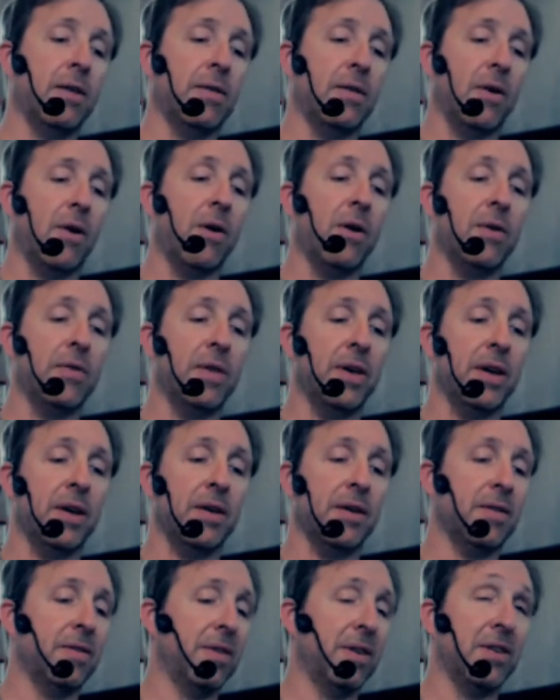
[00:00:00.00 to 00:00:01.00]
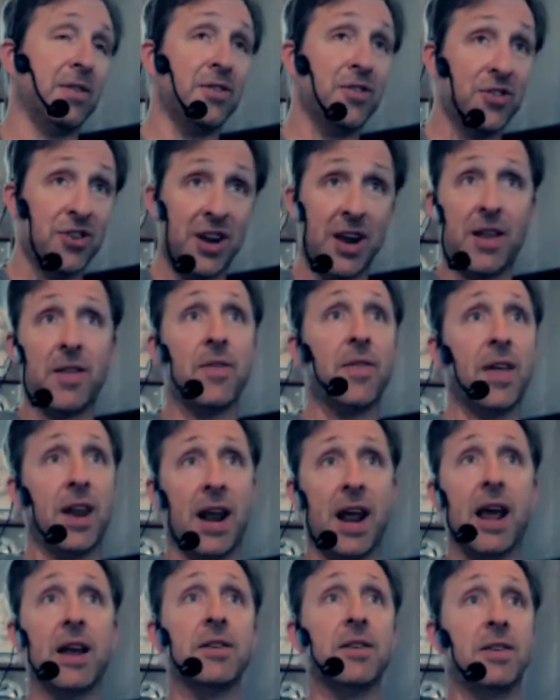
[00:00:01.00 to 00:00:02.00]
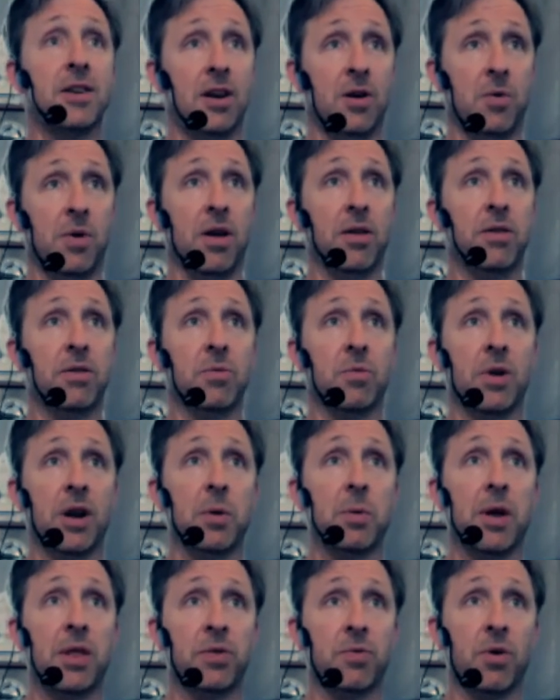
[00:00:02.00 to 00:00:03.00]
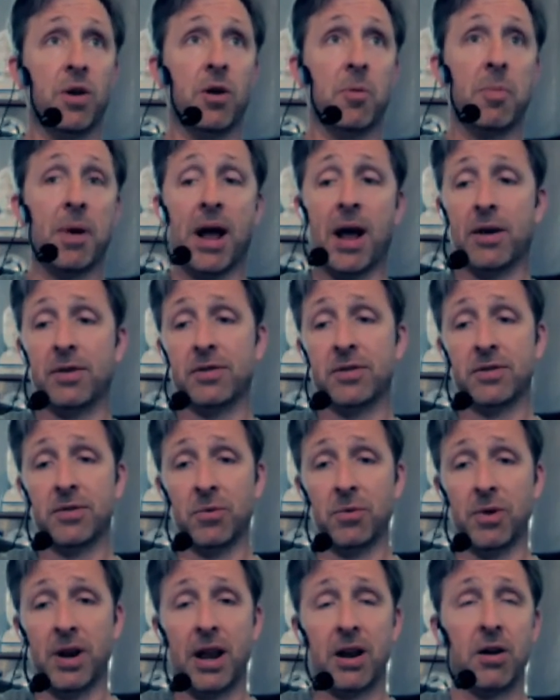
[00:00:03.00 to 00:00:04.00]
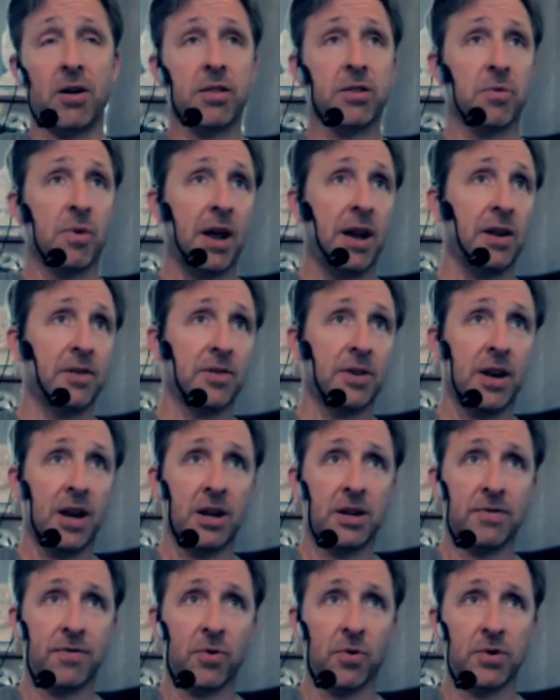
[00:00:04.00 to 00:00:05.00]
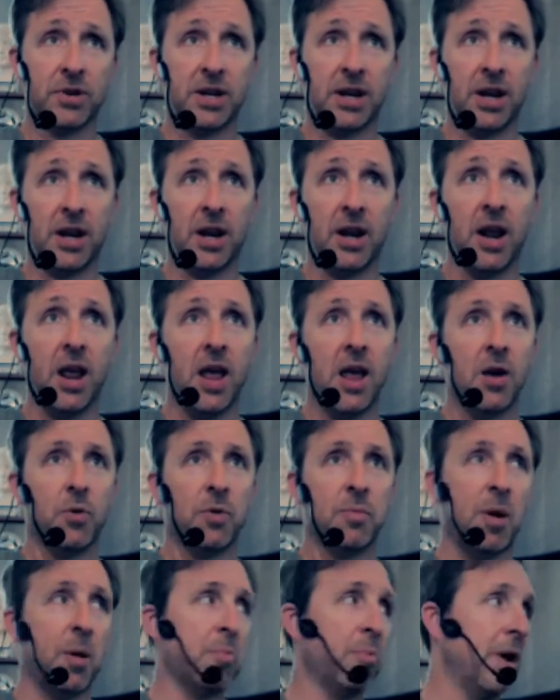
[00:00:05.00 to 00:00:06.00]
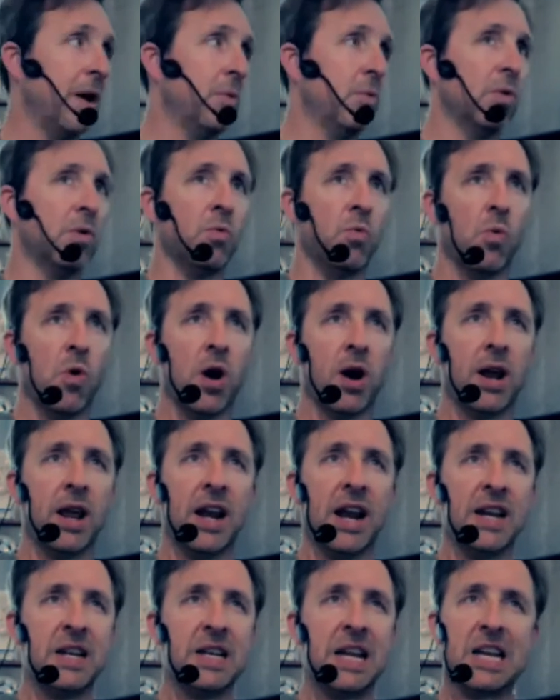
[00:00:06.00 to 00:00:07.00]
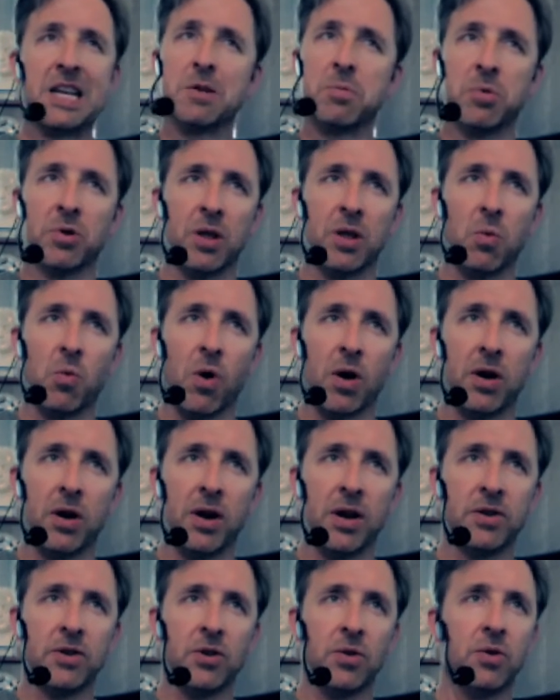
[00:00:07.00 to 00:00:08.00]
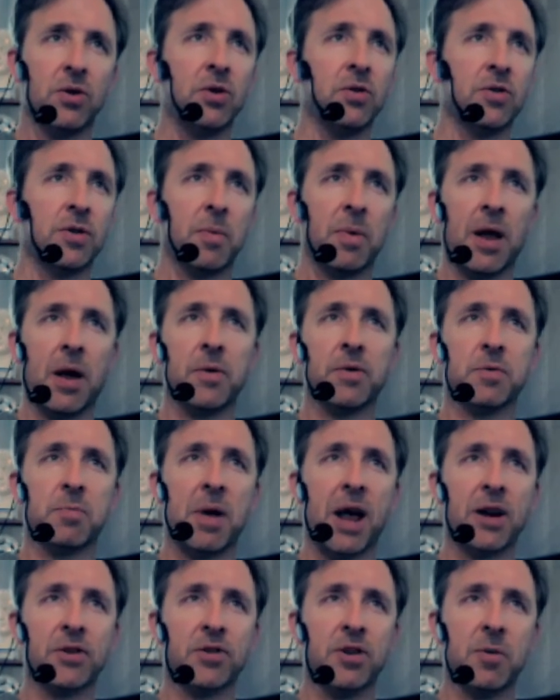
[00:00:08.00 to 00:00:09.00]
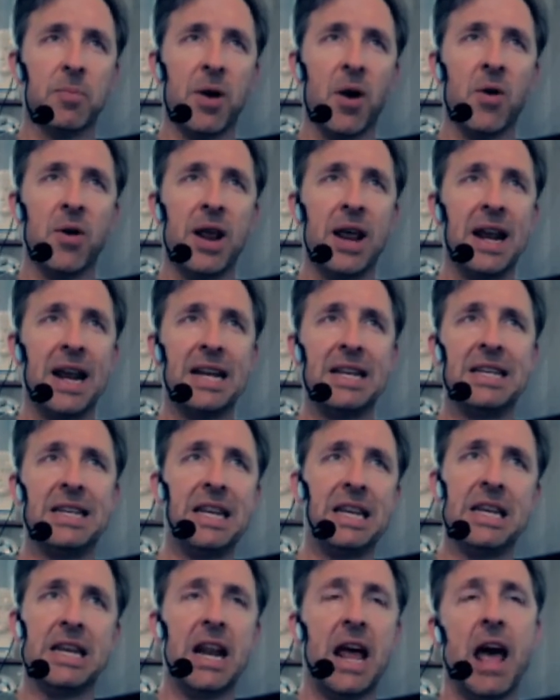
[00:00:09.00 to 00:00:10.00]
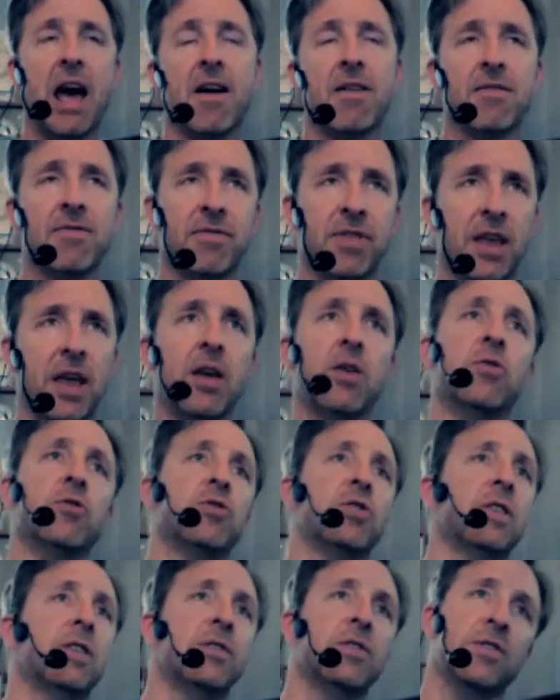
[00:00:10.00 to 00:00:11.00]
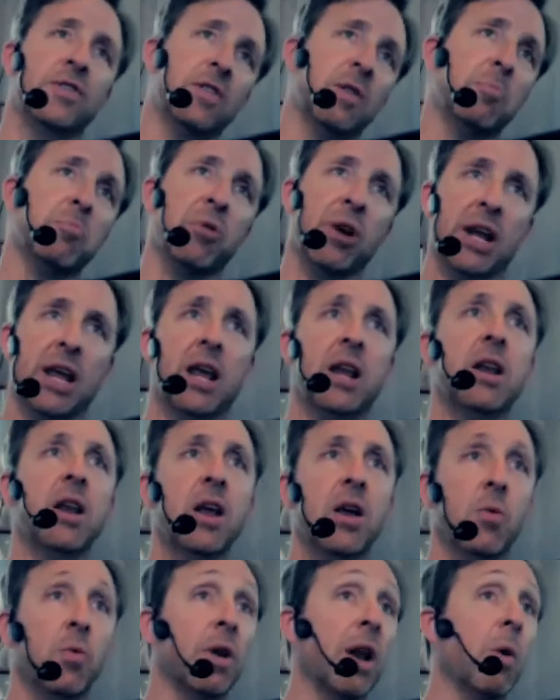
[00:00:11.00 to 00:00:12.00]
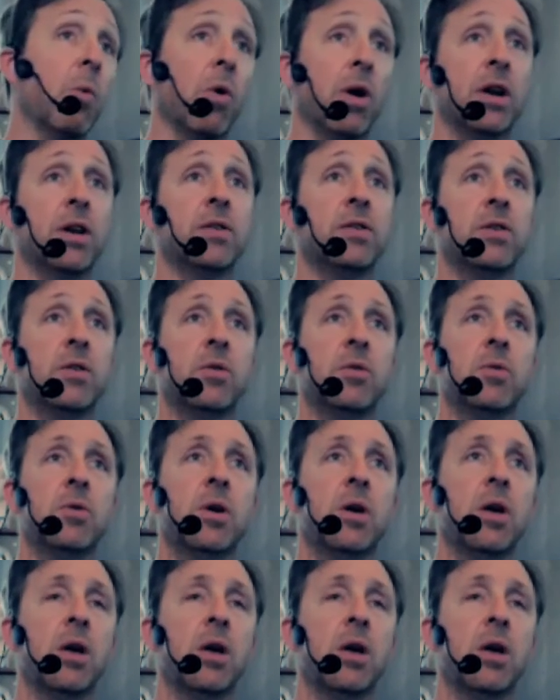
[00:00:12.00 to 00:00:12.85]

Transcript: all the shit that I had to deal with when I weighed 300 pounds, when I had arthritis at age 14, when my brain wouldn't work and I desperately wanted it to do something I was passionate about, and I didn't have the energy just to bring it when I wanted to.